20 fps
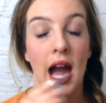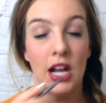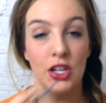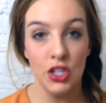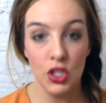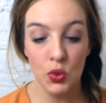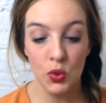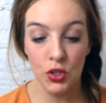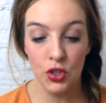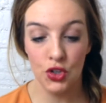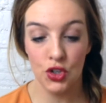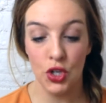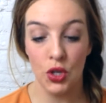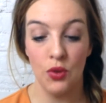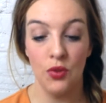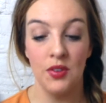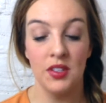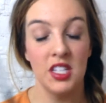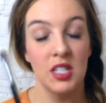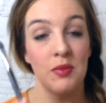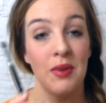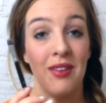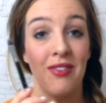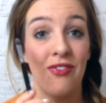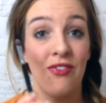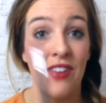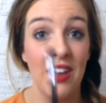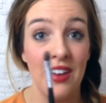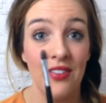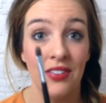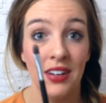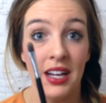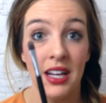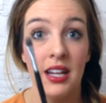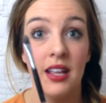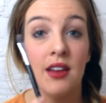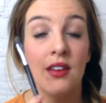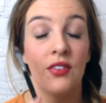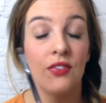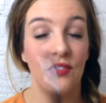I just wanted to show you, this is my
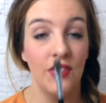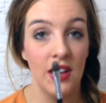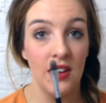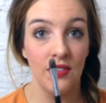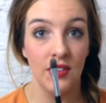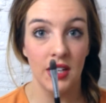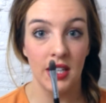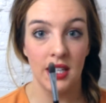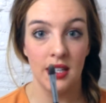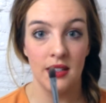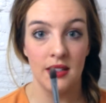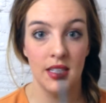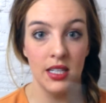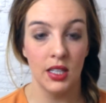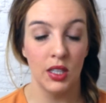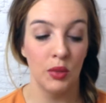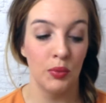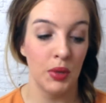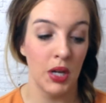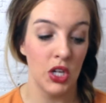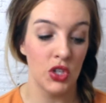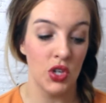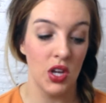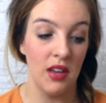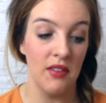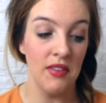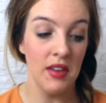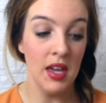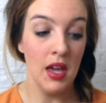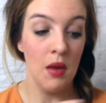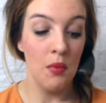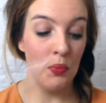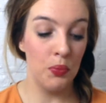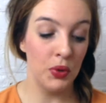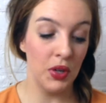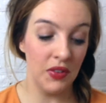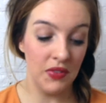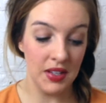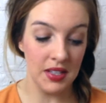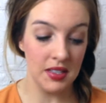favorite concealer brush. I
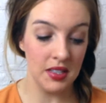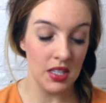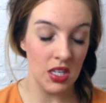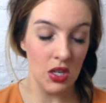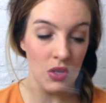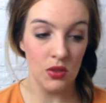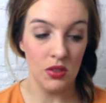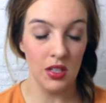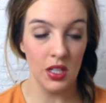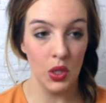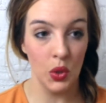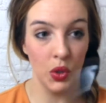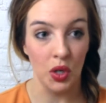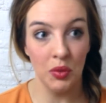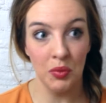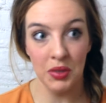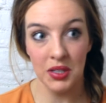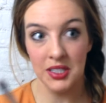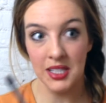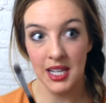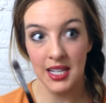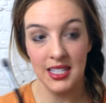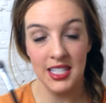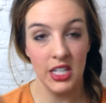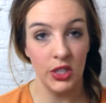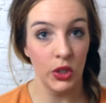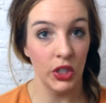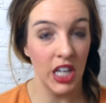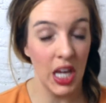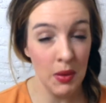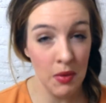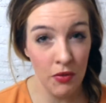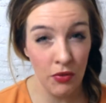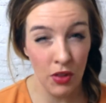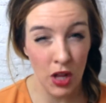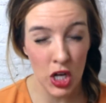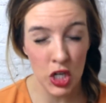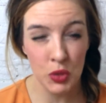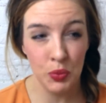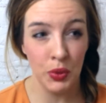previously used the Laura Mercier Secret
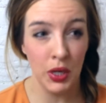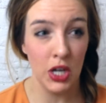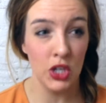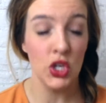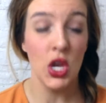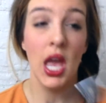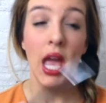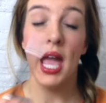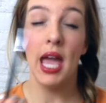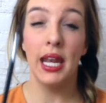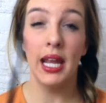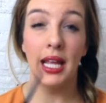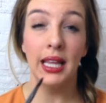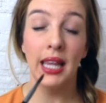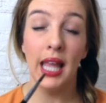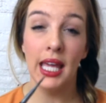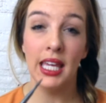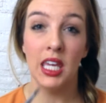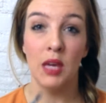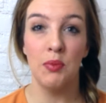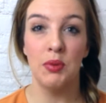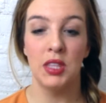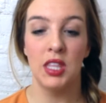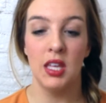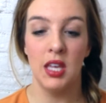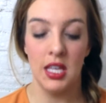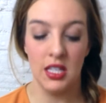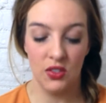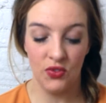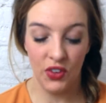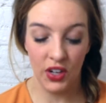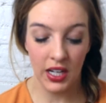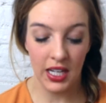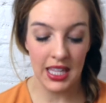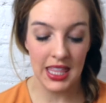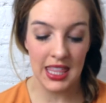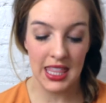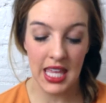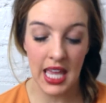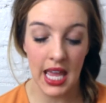Camouflage brush and I like it, but it's
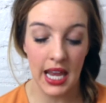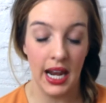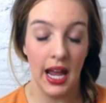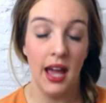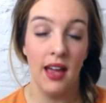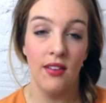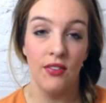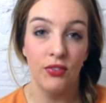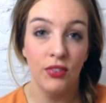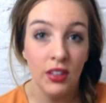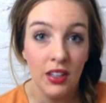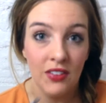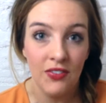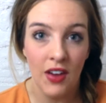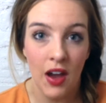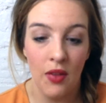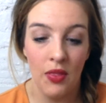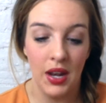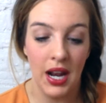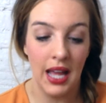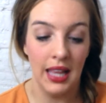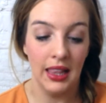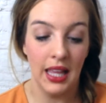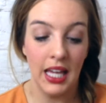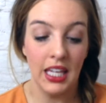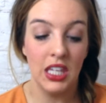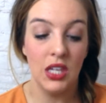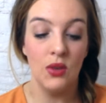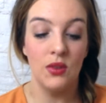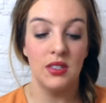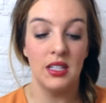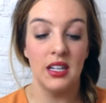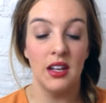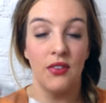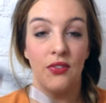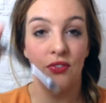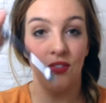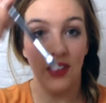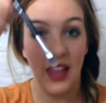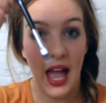very thin. I've really found that I like using
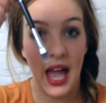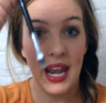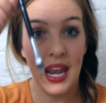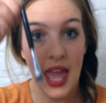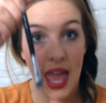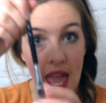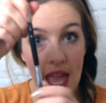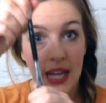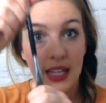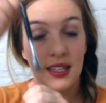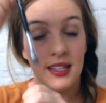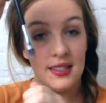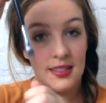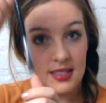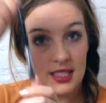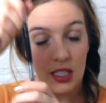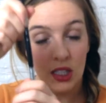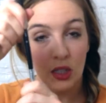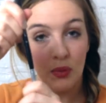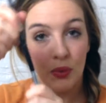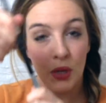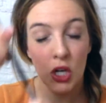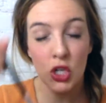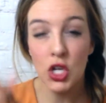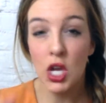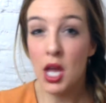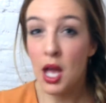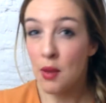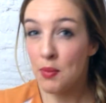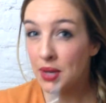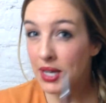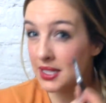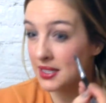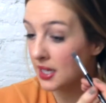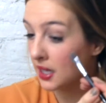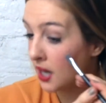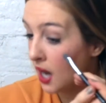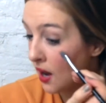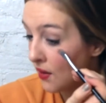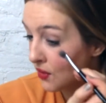a flat head concealer brush because
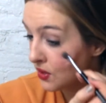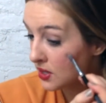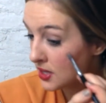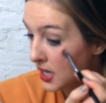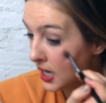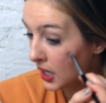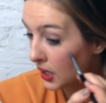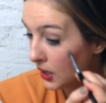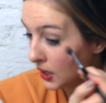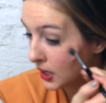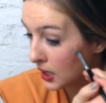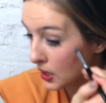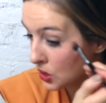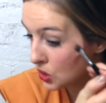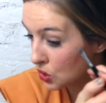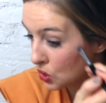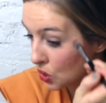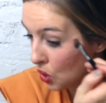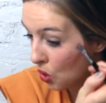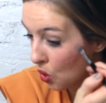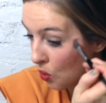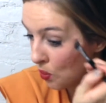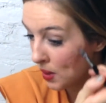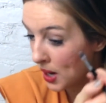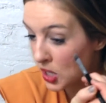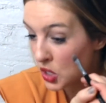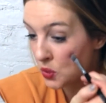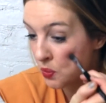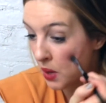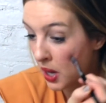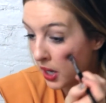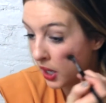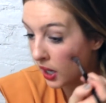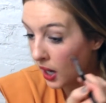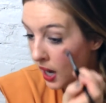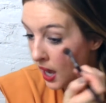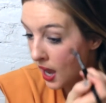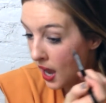it covers the area so much better.